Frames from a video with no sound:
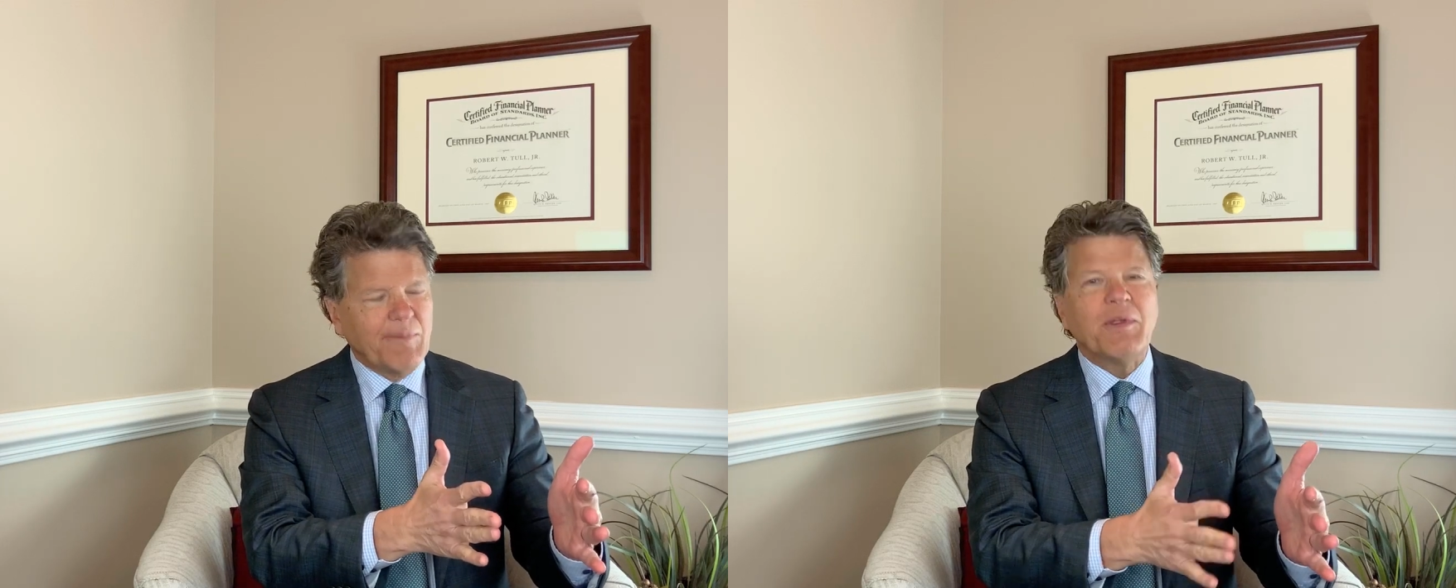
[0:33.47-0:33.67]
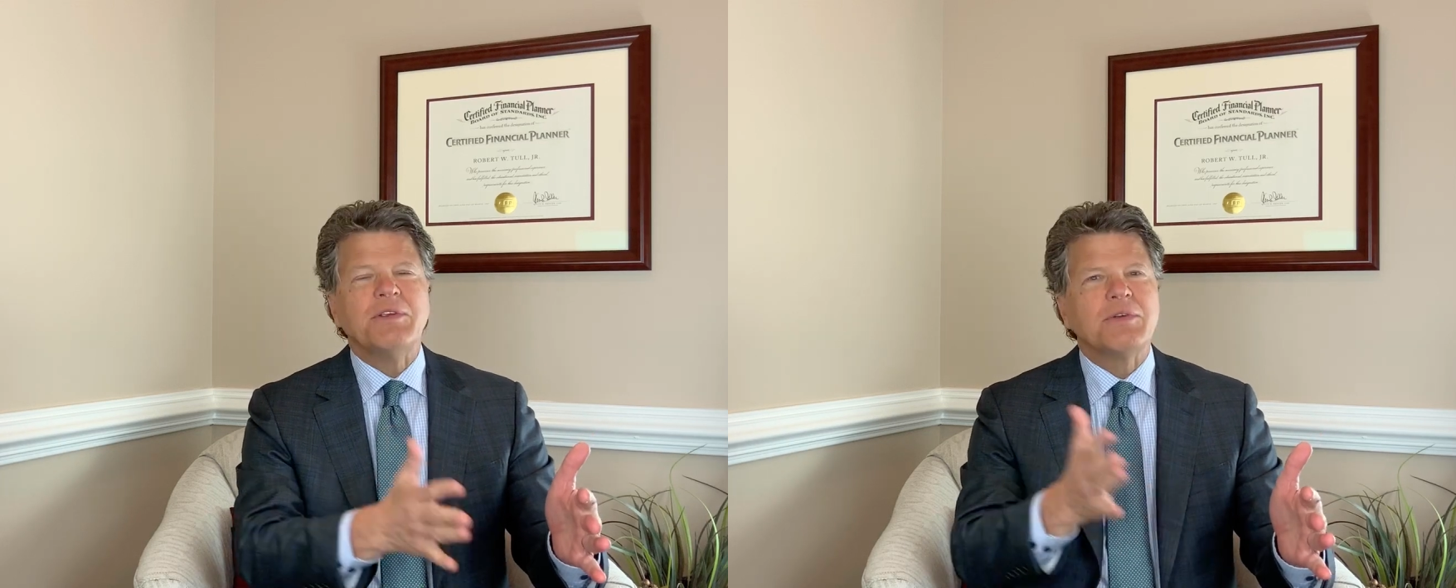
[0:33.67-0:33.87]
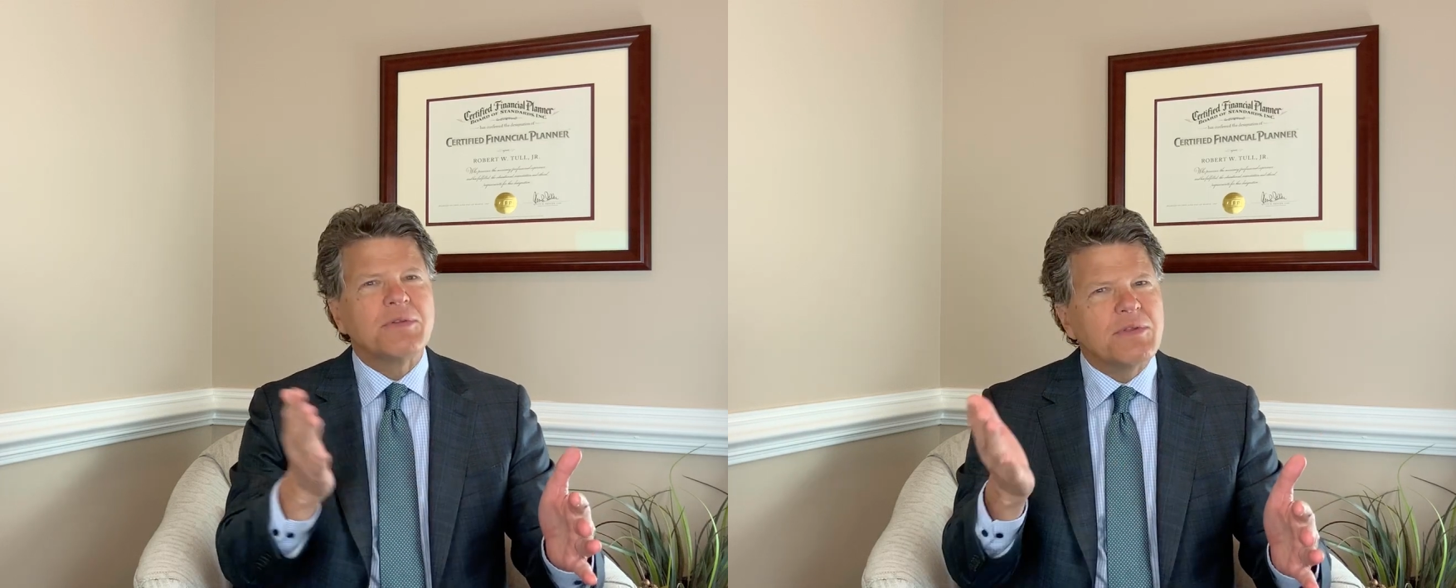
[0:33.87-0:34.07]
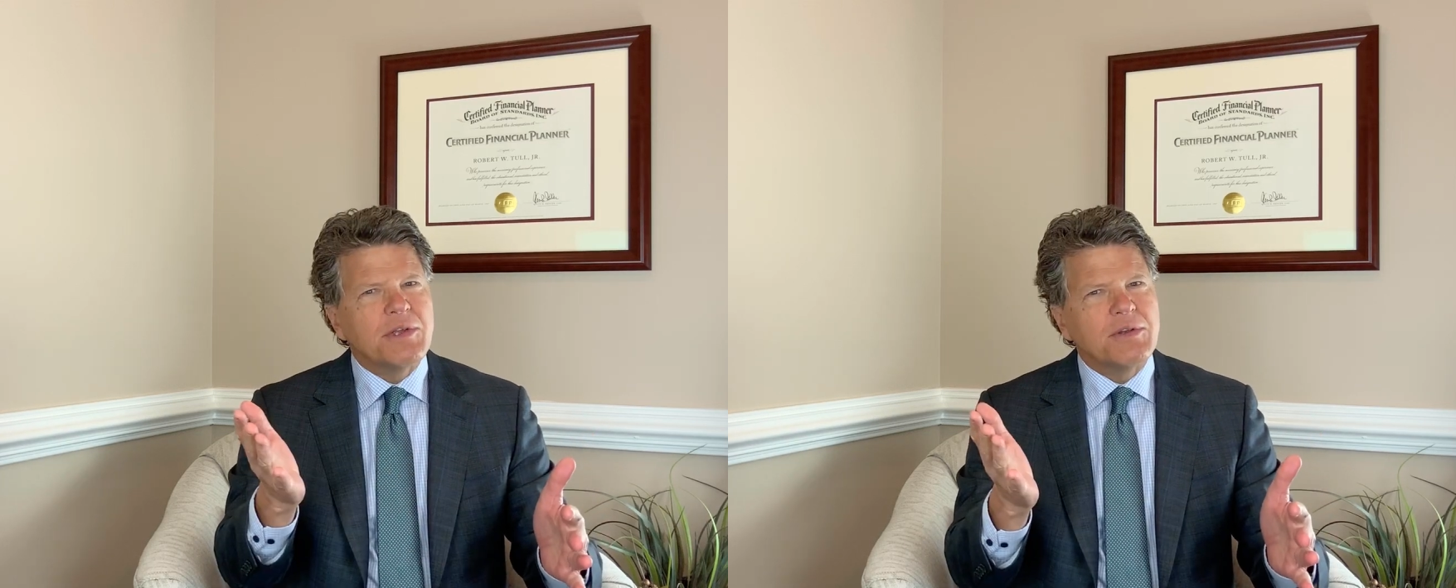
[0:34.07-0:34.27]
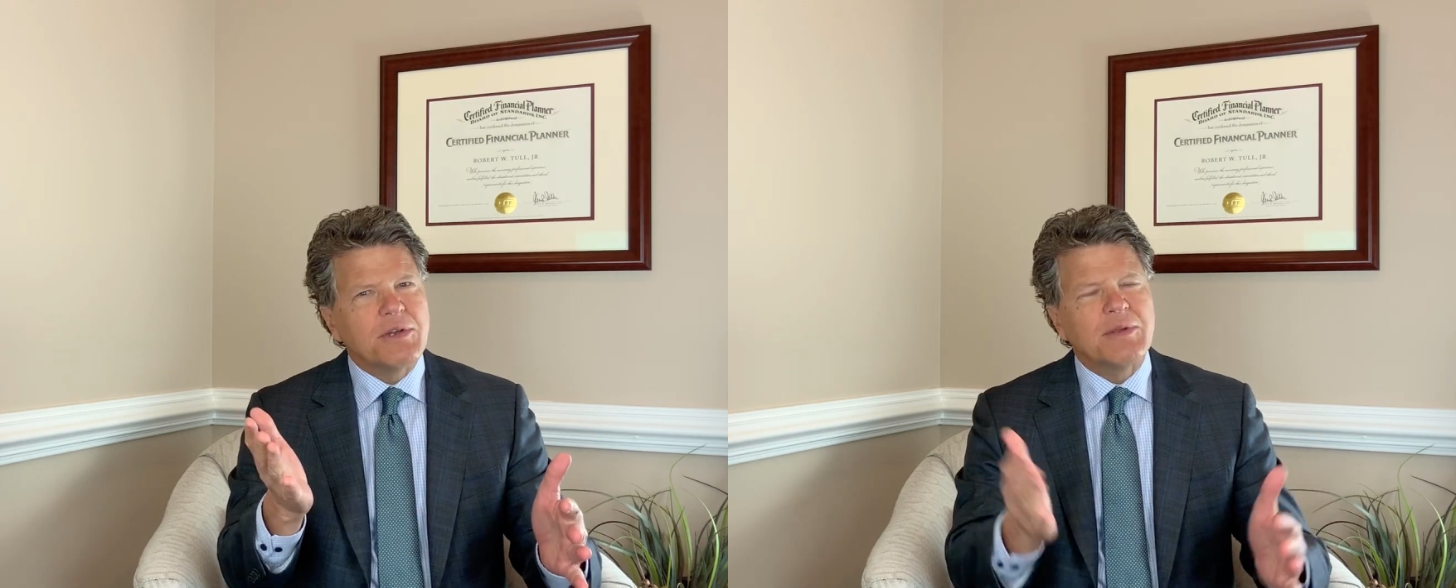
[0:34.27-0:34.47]
and you
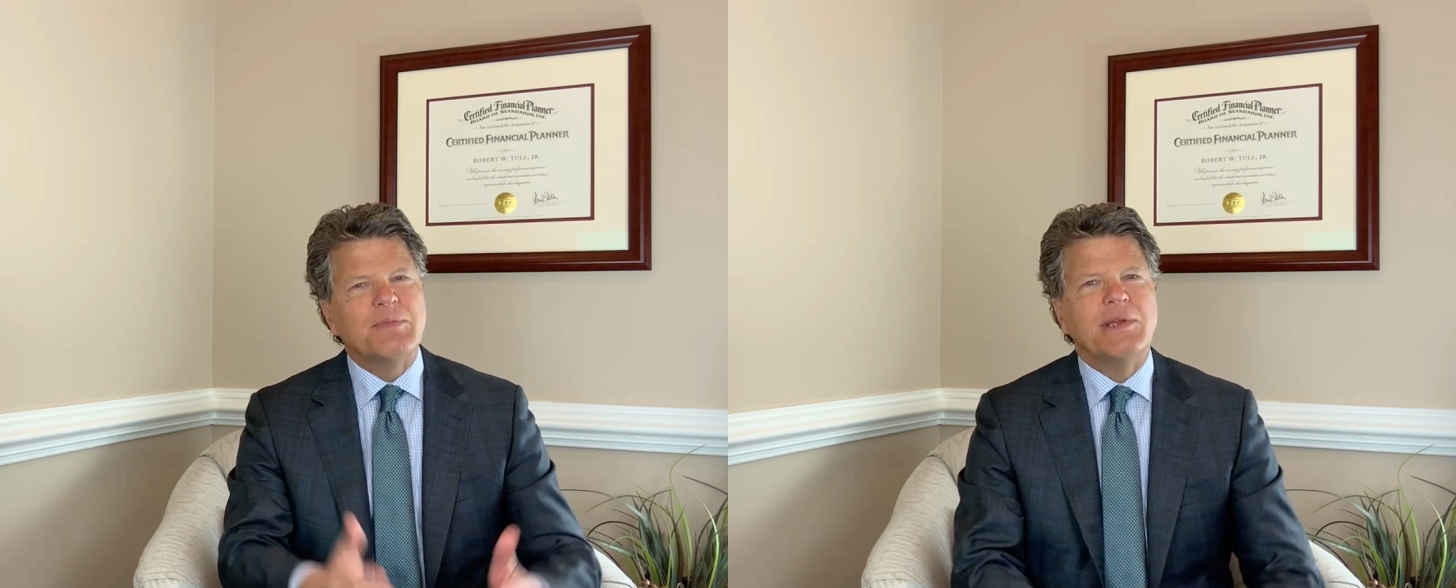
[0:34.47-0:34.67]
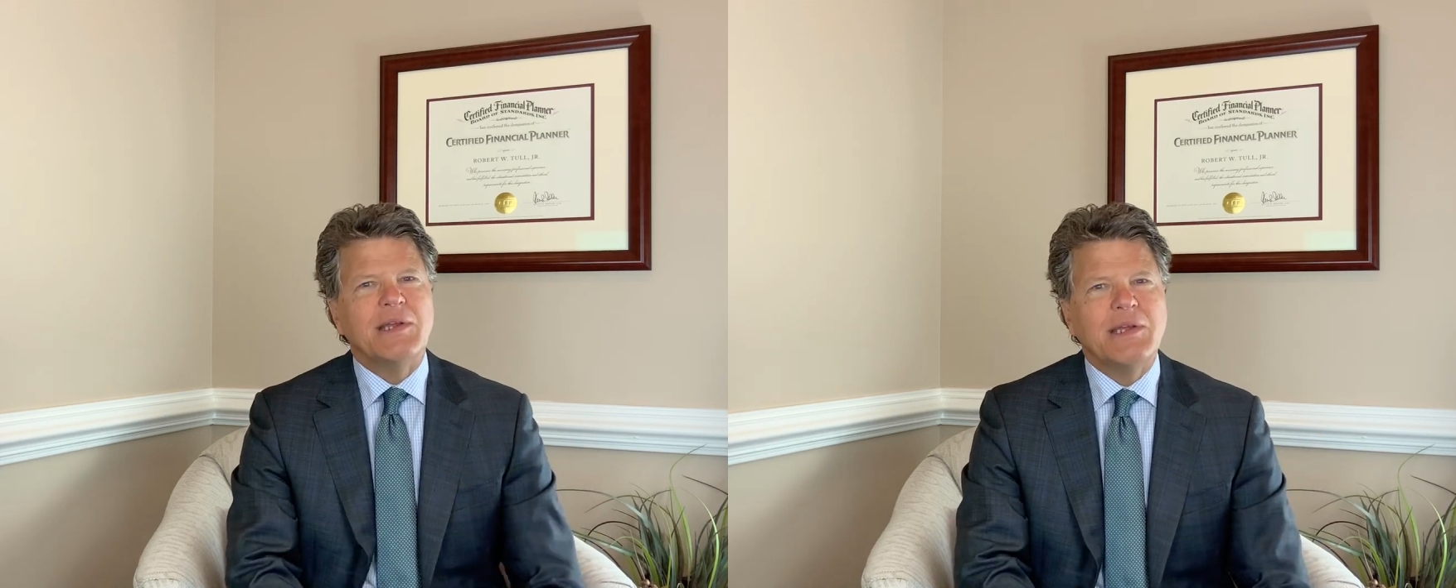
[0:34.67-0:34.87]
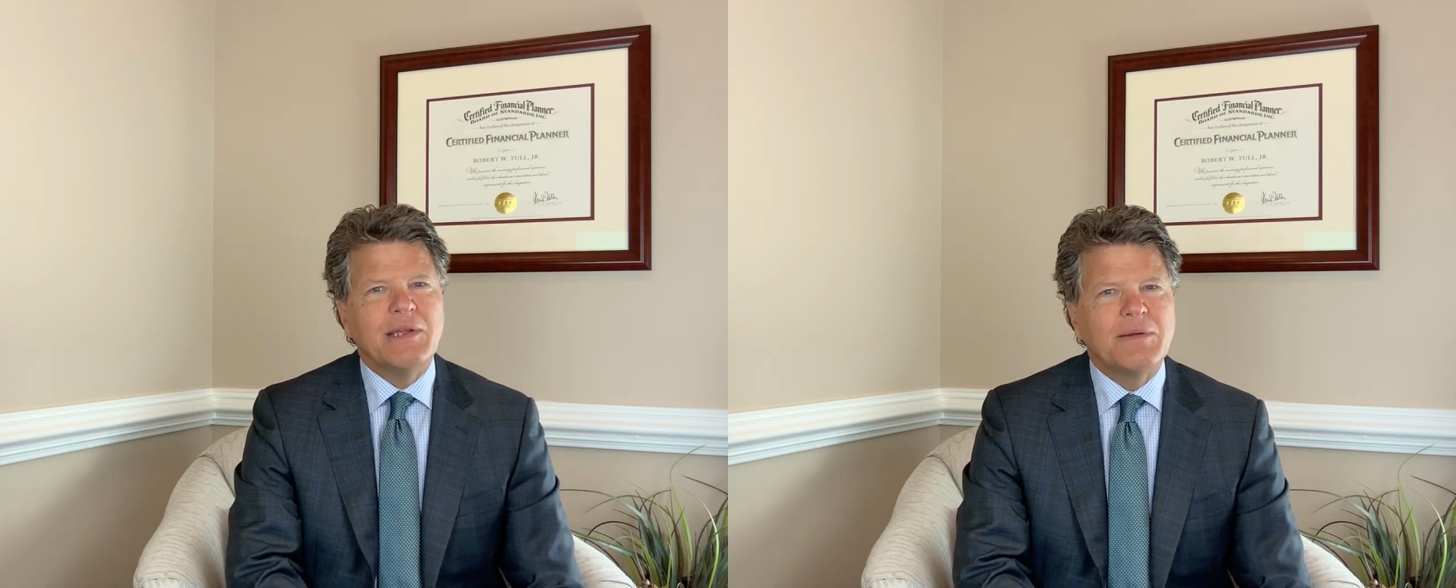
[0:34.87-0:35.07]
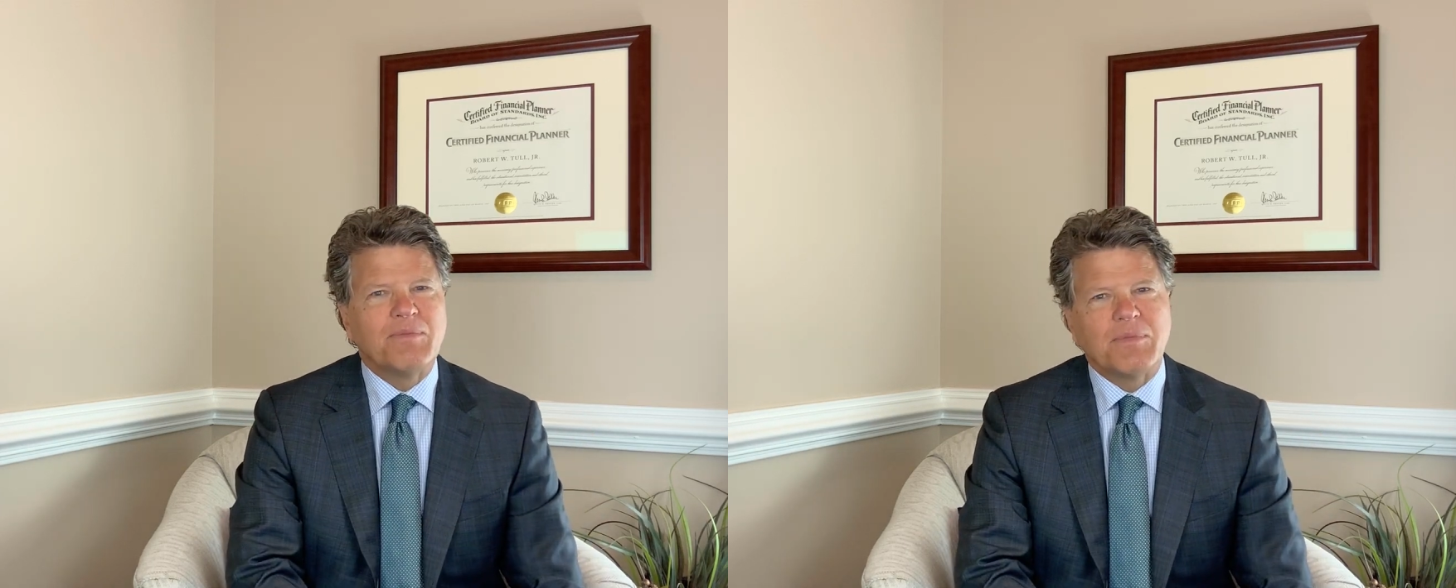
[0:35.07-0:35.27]
think you're going to be